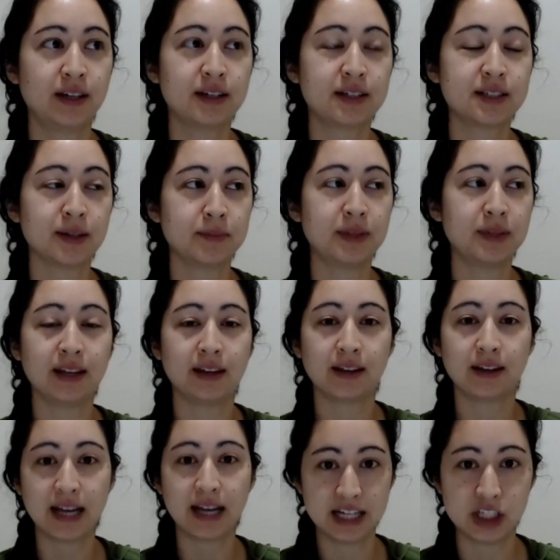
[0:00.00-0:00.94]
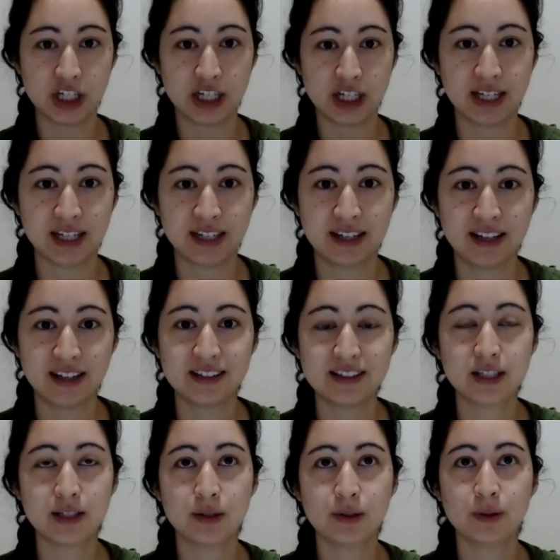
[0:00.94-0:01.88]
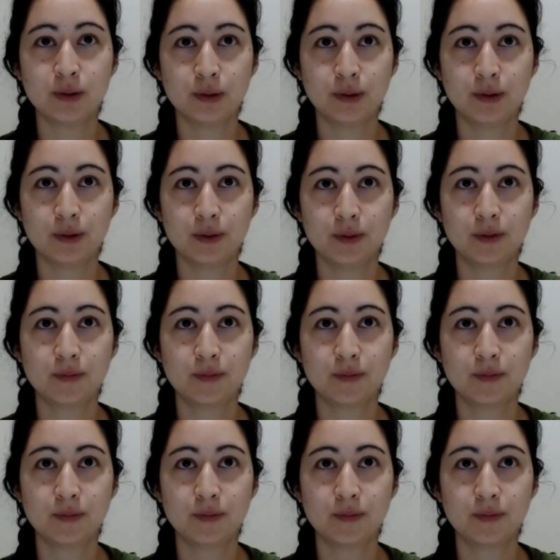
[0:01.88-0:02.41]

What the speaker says: something catchy to